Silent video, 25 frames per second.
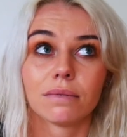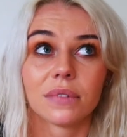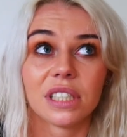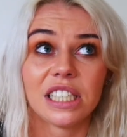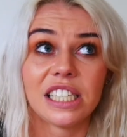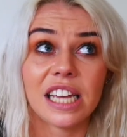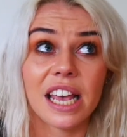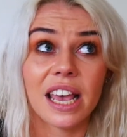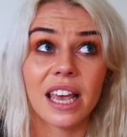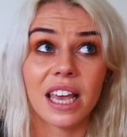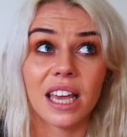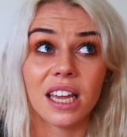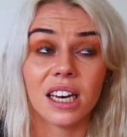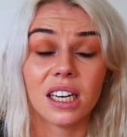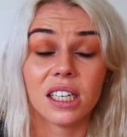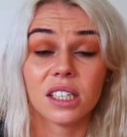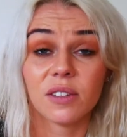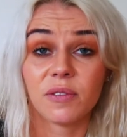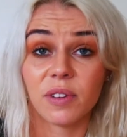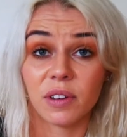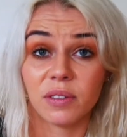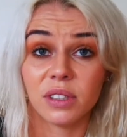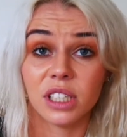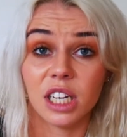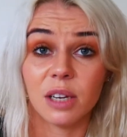10 to
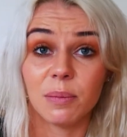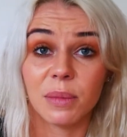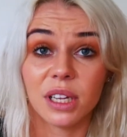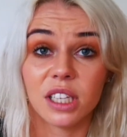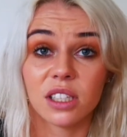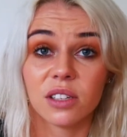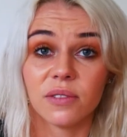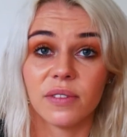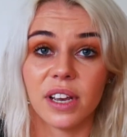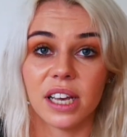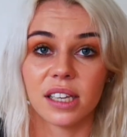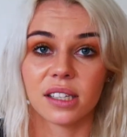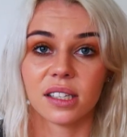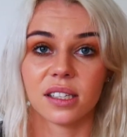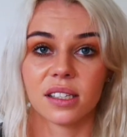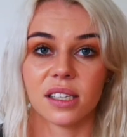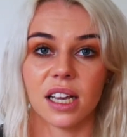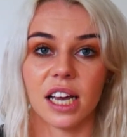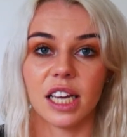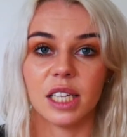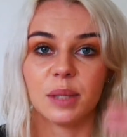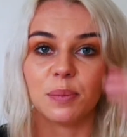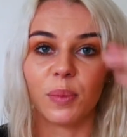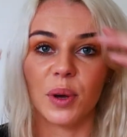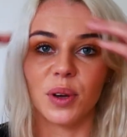15 minutes of
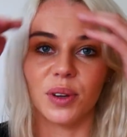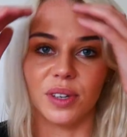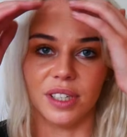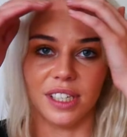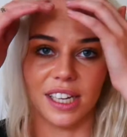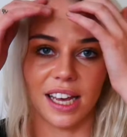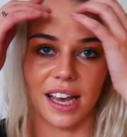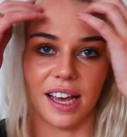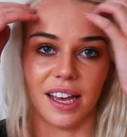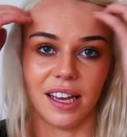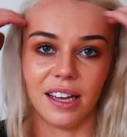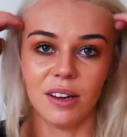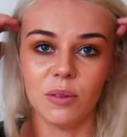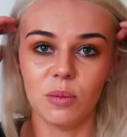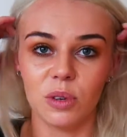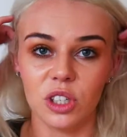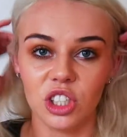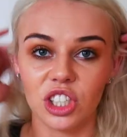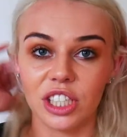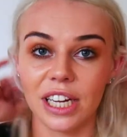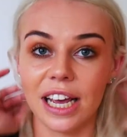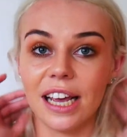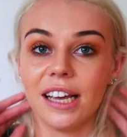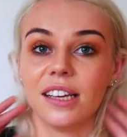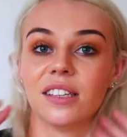exercise per day,
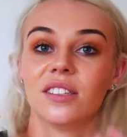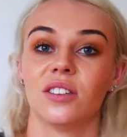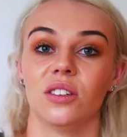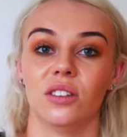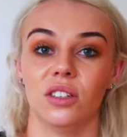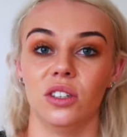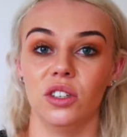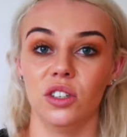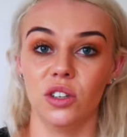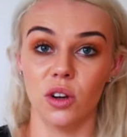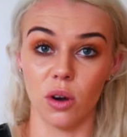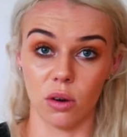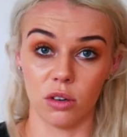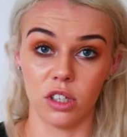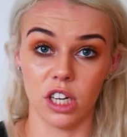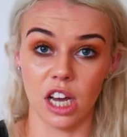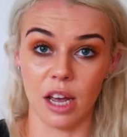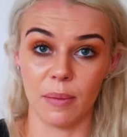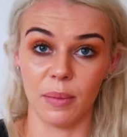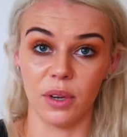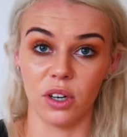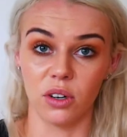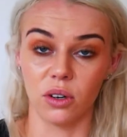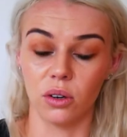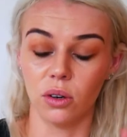which takes no
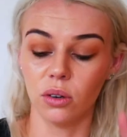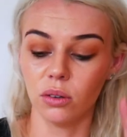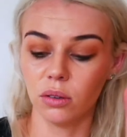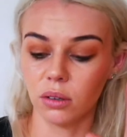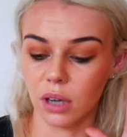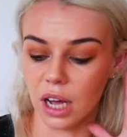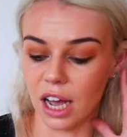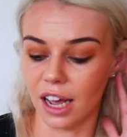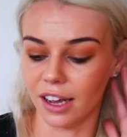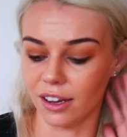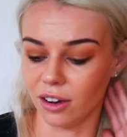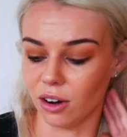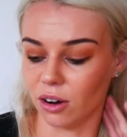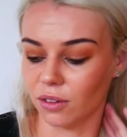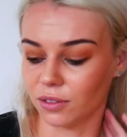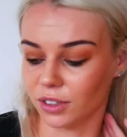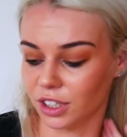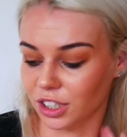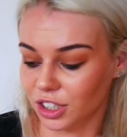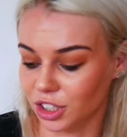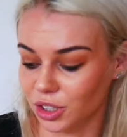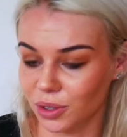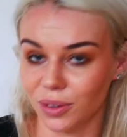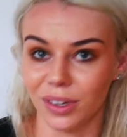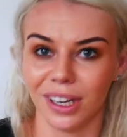time at all. I
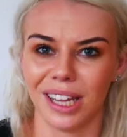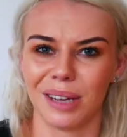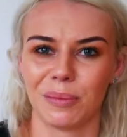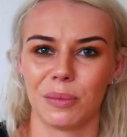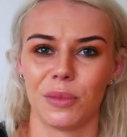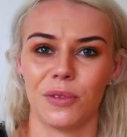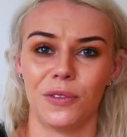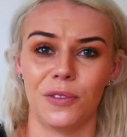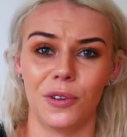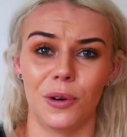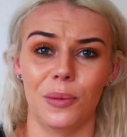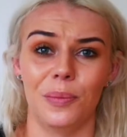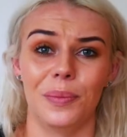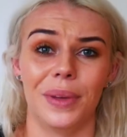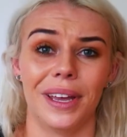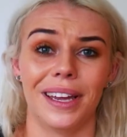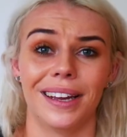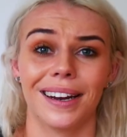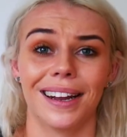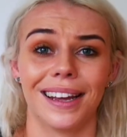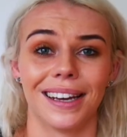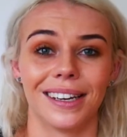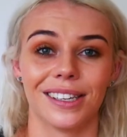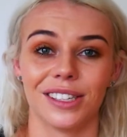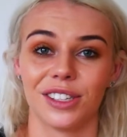often do it like before bed,
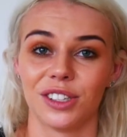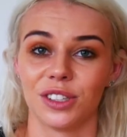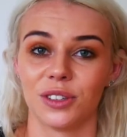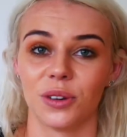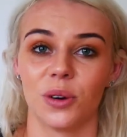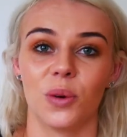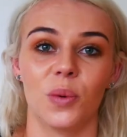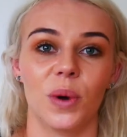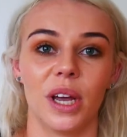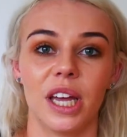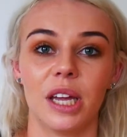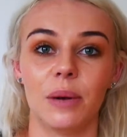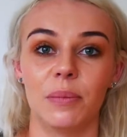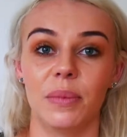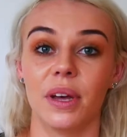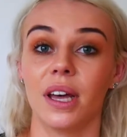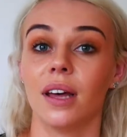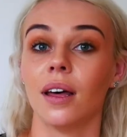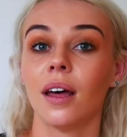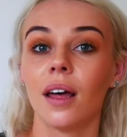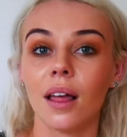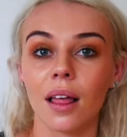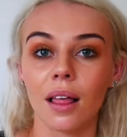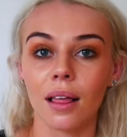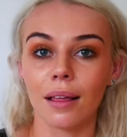like it's so weird,
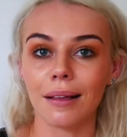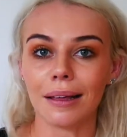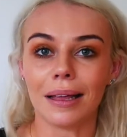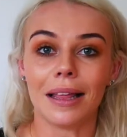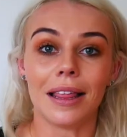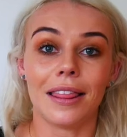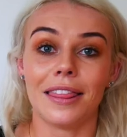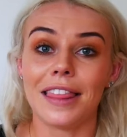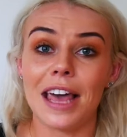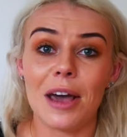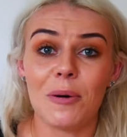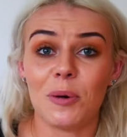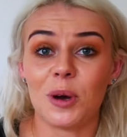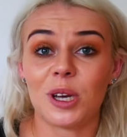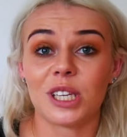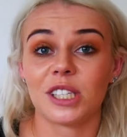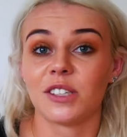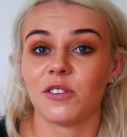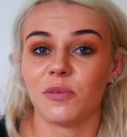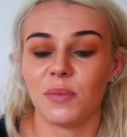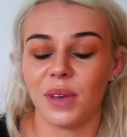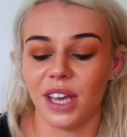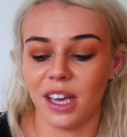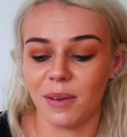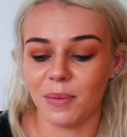but that works
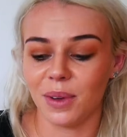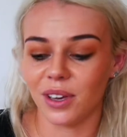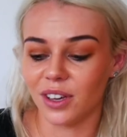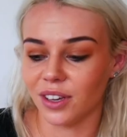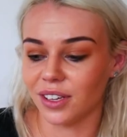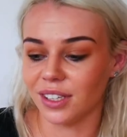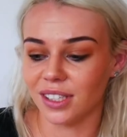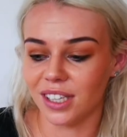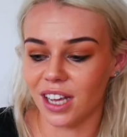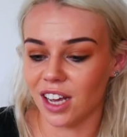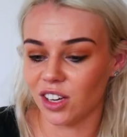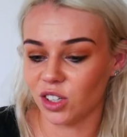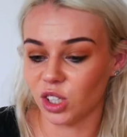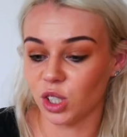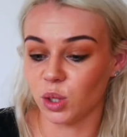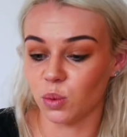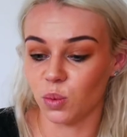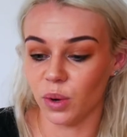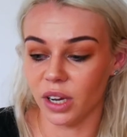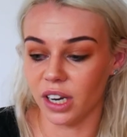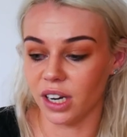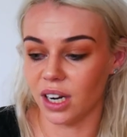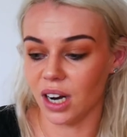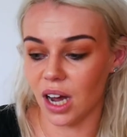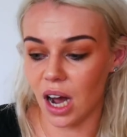for me because that's just
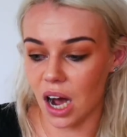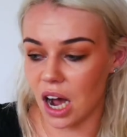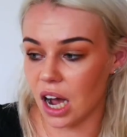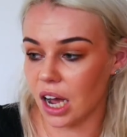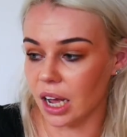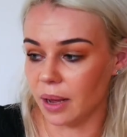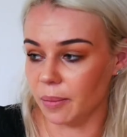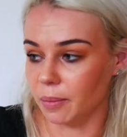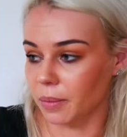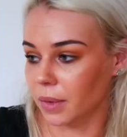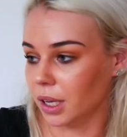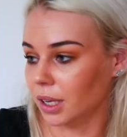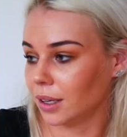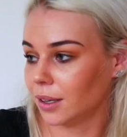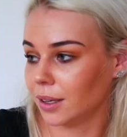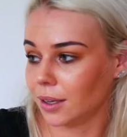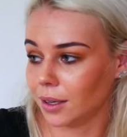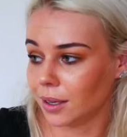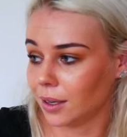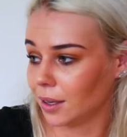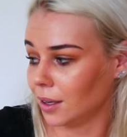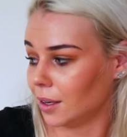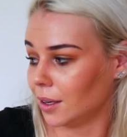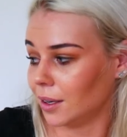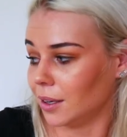when I'm
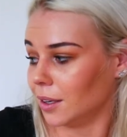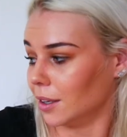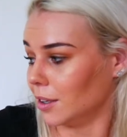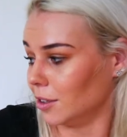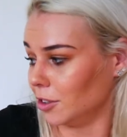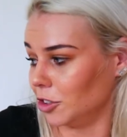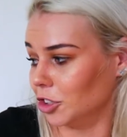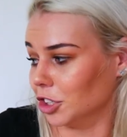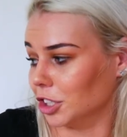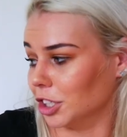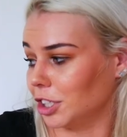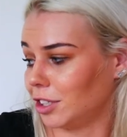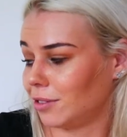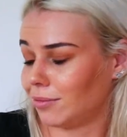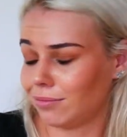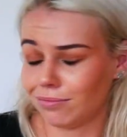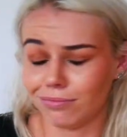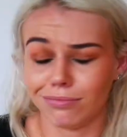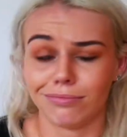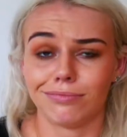just